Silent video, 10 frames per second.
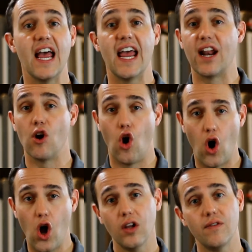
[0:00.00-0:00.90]
In
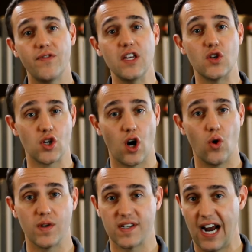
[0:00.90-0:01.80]
all of these
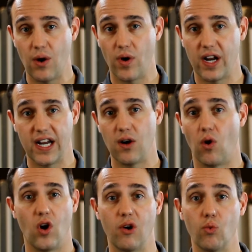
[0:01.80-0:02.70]
zones I went in on,